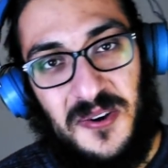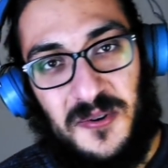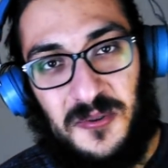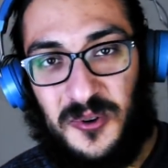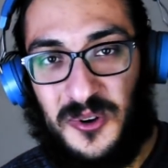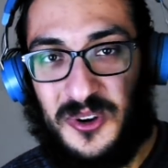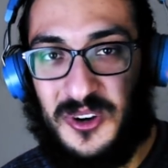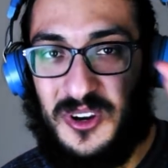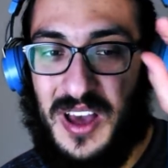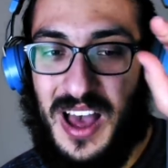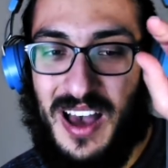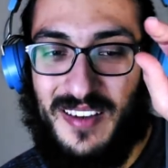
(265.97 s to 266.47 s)

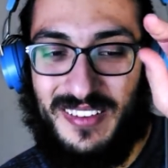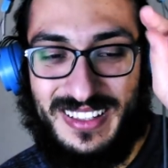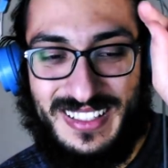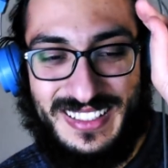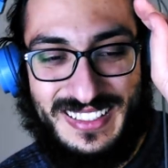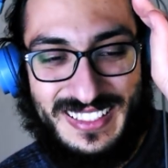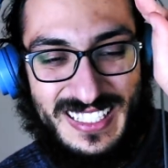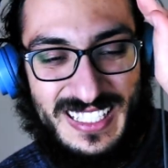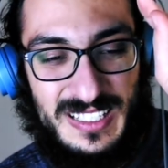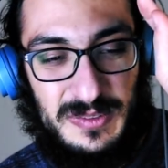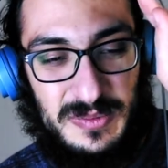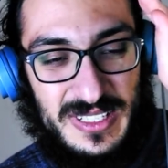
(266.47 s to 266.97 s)
we're gonna have a
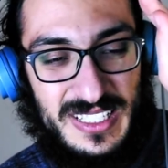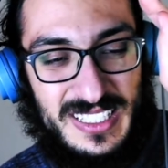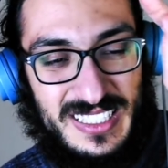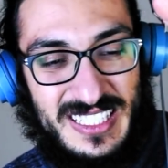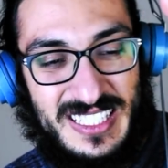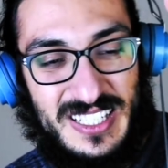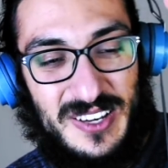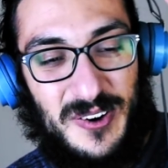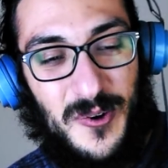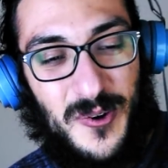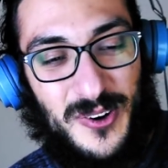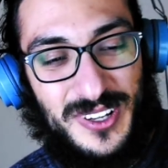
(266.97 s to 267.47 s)

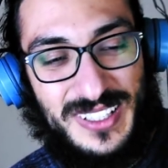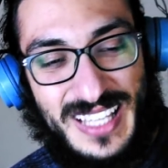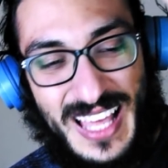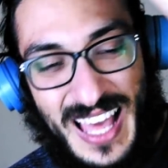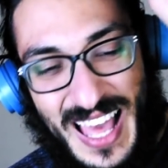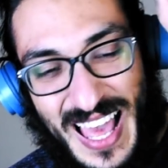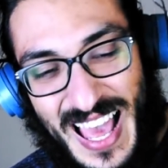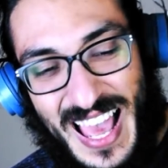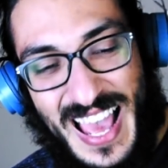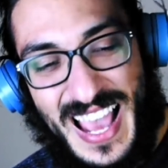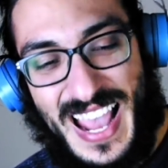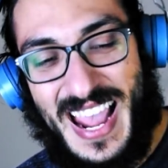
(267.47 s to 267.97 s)
TBD on
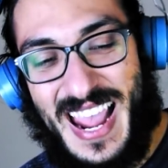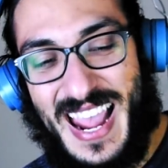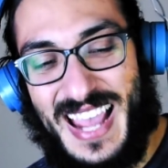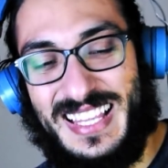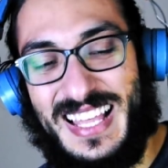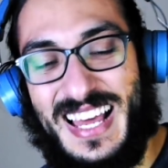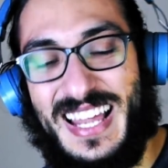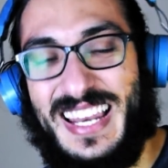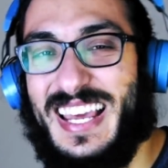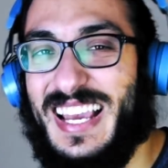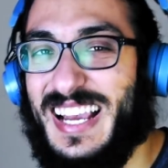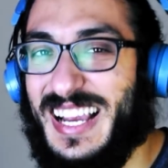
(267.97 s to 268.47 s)

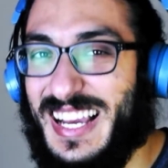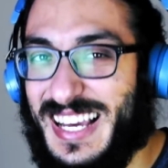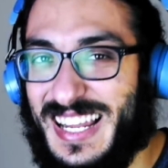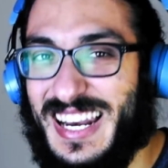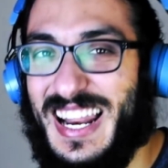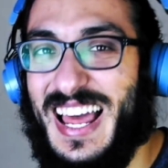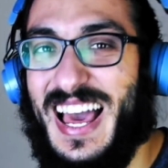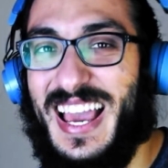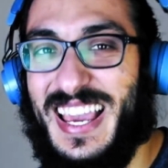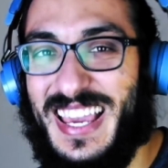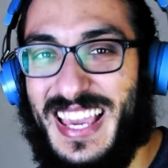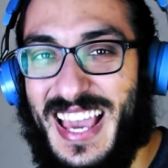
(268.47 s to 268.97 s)
Edane
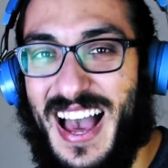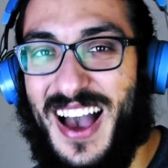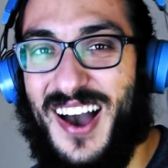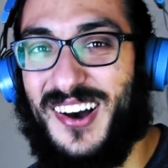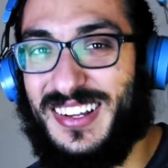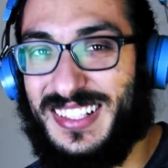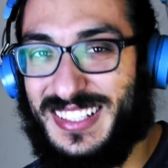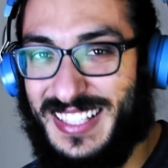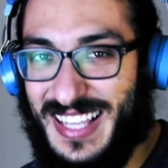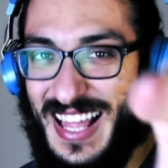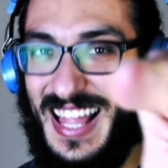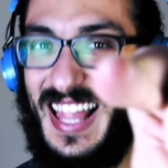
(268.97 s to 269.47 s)
cry
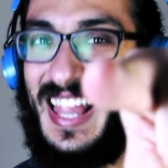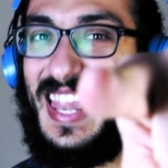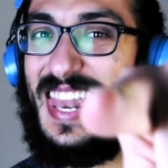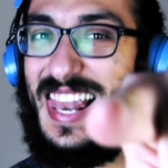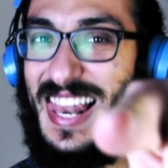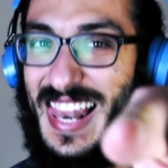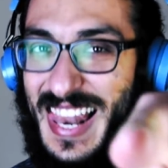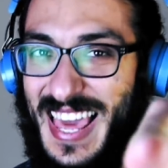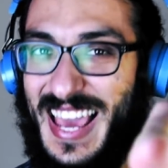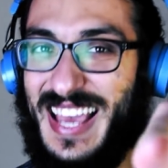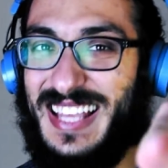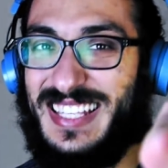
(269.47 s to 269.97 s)
out.
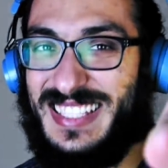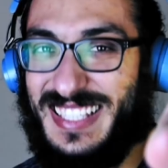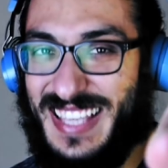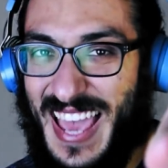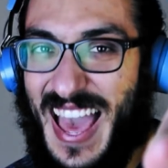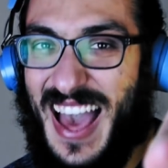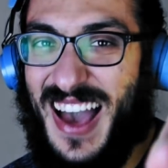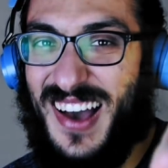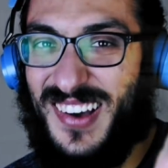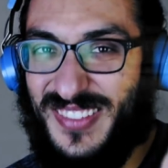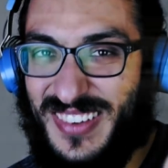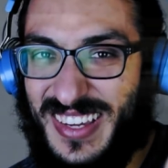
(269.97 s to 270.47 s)
Let's
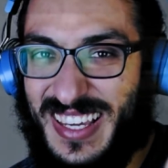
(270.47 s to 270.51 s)
have